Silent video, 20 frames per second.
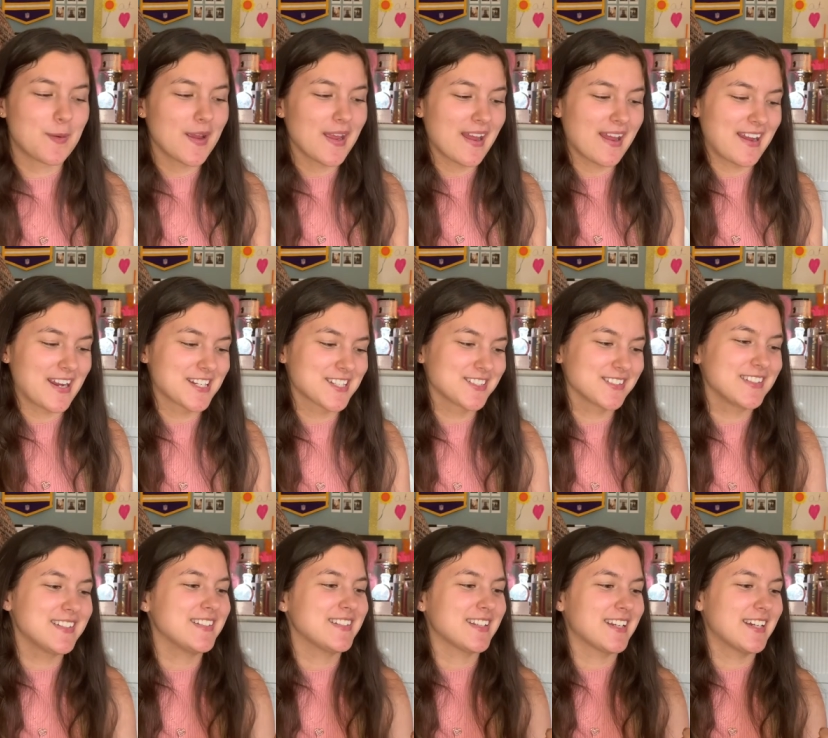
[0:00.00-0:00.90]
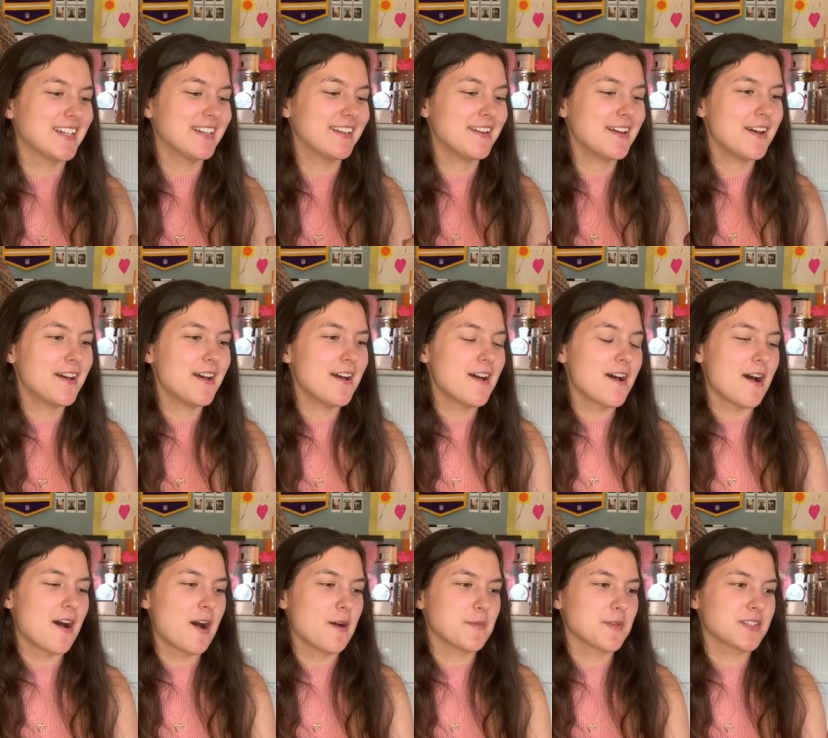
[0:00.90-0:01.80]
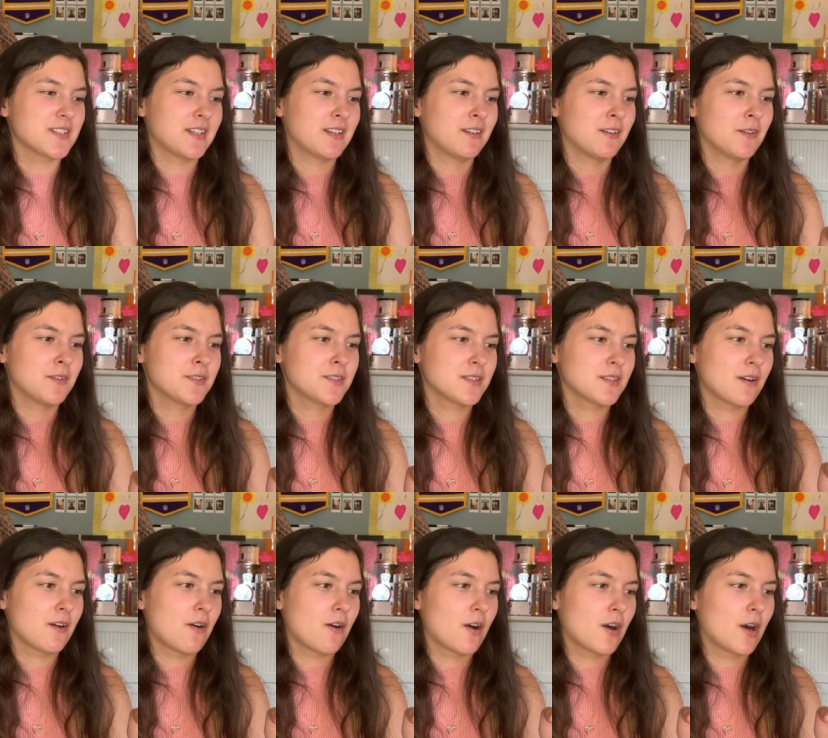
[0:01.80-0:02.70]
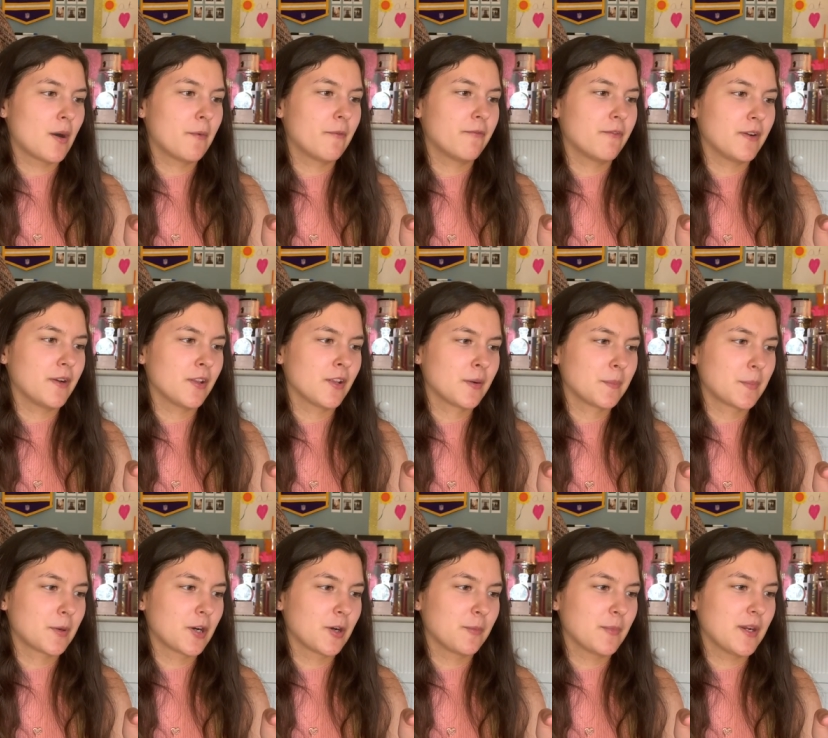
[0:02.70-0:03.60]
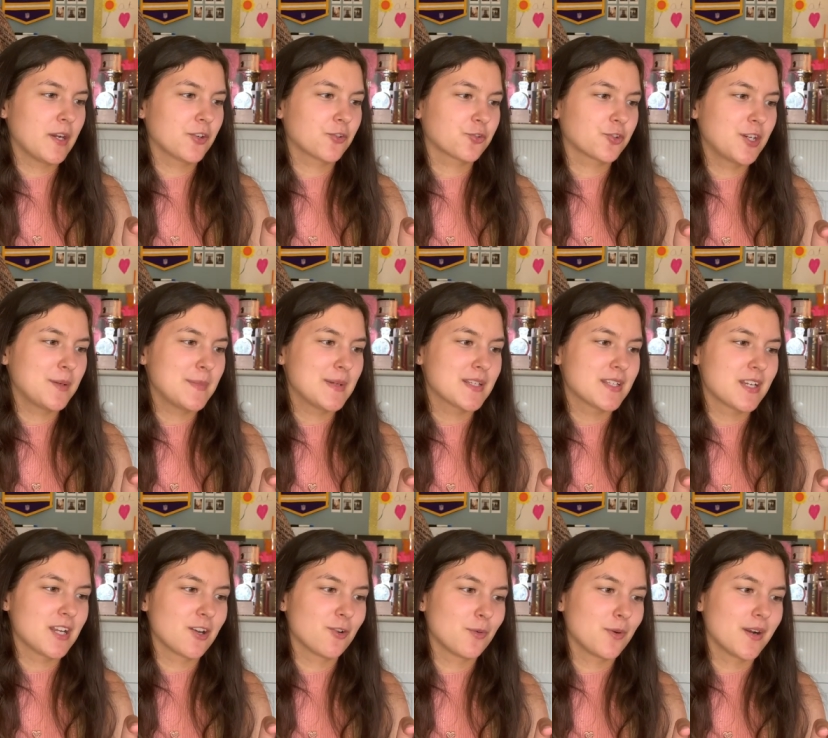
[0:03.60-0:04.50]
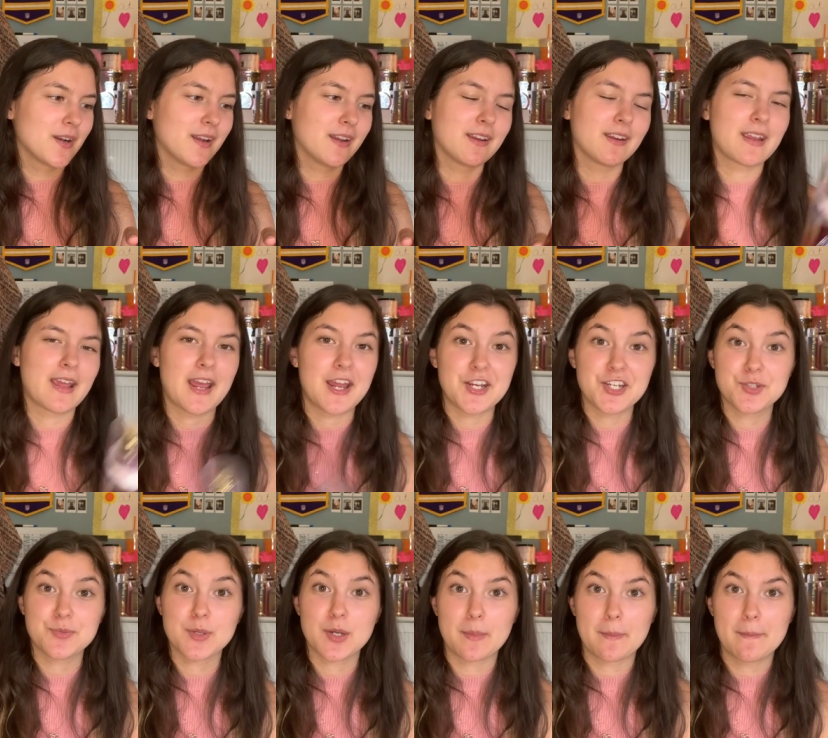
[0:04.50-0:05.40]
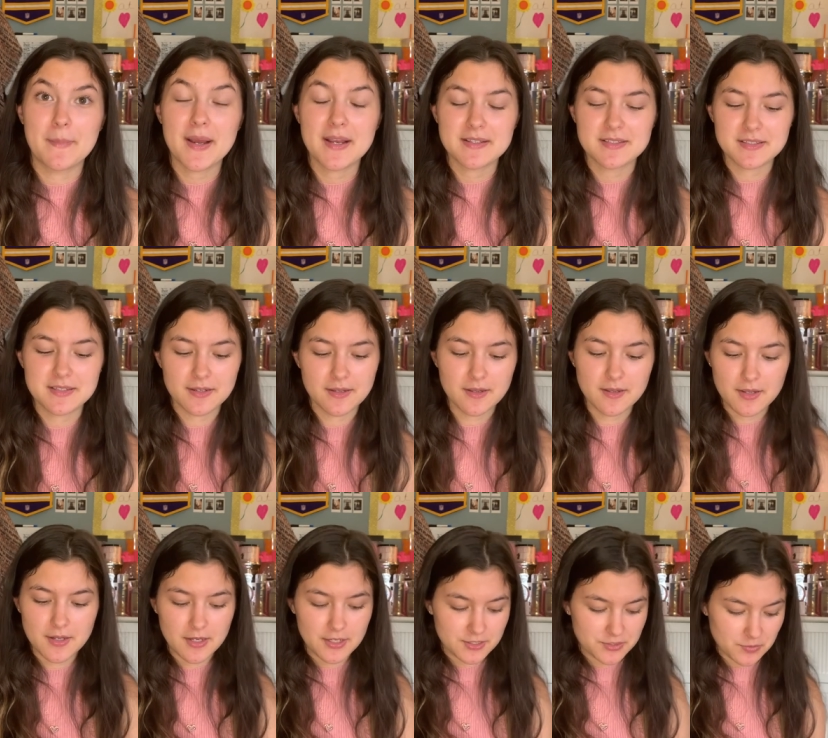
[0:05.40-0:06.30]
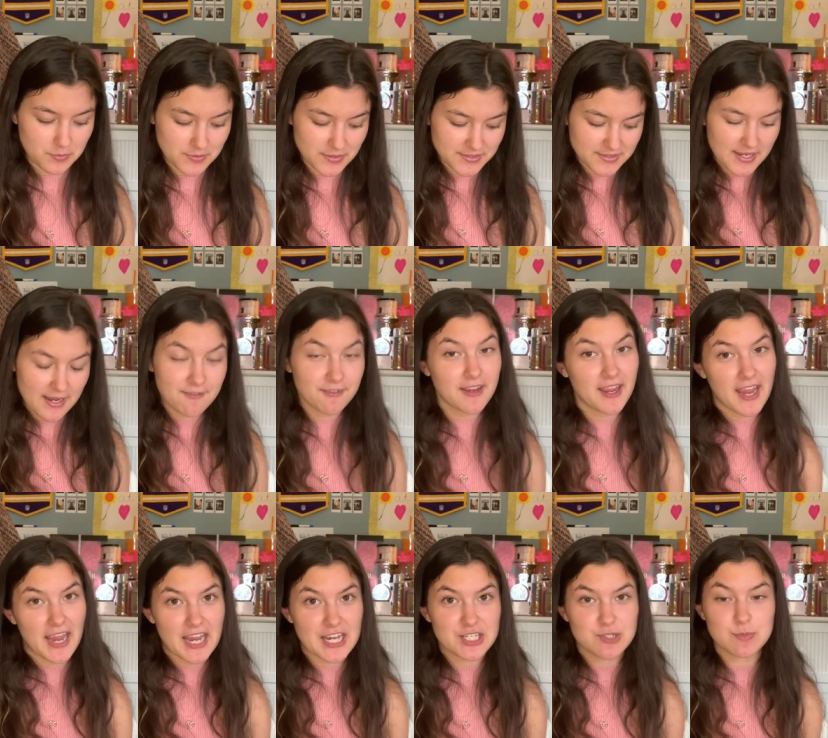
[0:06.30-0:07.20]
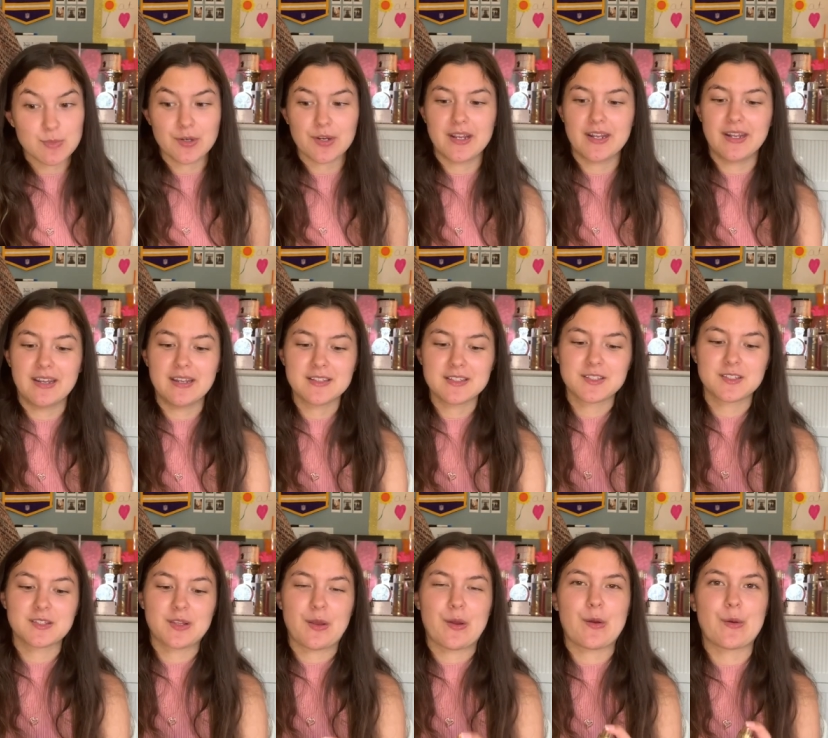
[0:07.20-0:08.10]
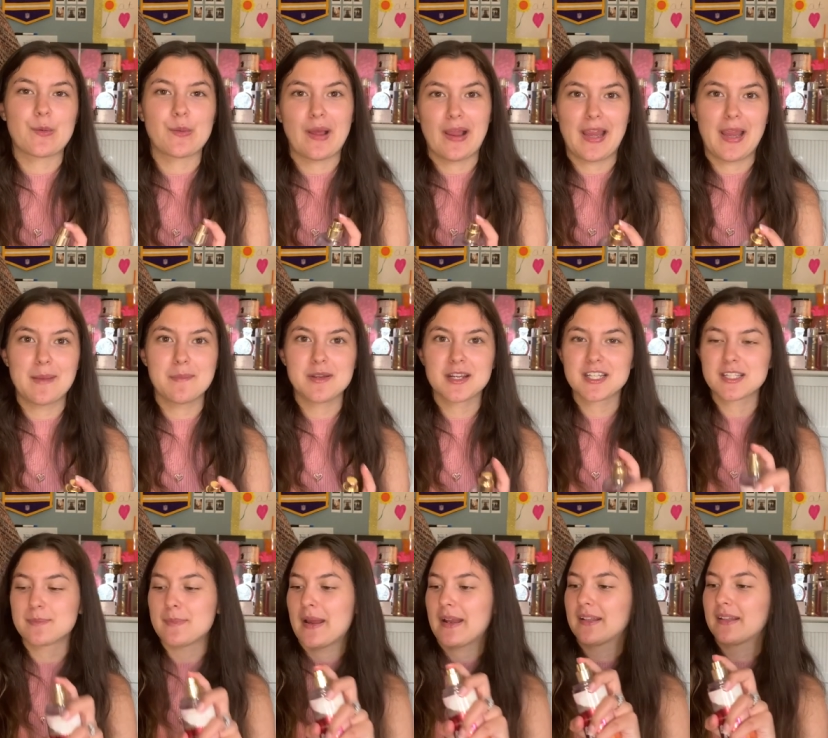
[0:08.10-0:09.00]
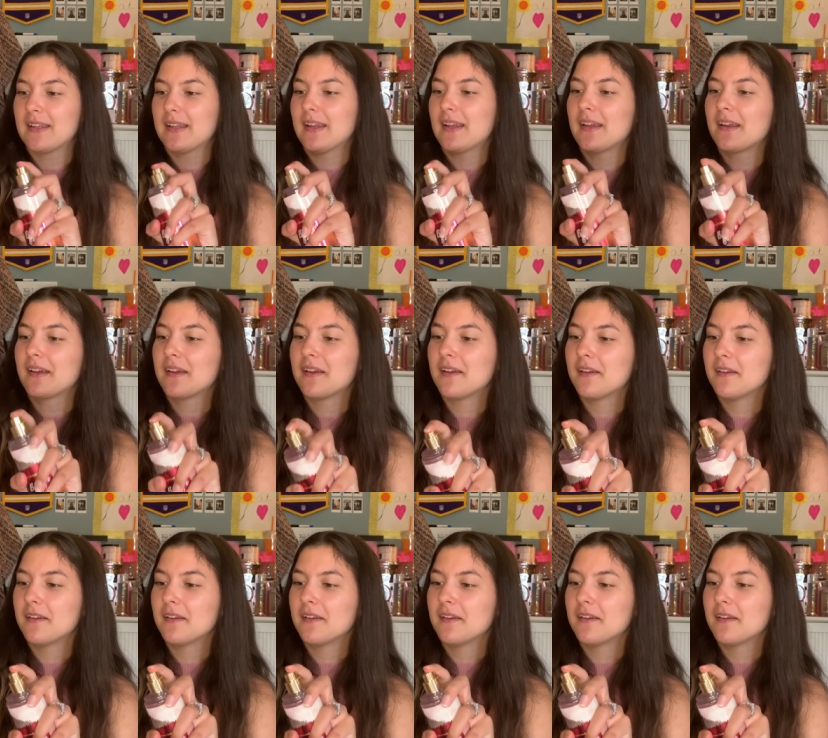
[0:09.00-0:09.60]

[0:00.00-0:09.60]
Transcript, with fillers: why I actually did. Um, the scent notes are vanilla bourbon, creamy sandalwood, and cashmere musk. So it does have cashmere in it, so I am expecting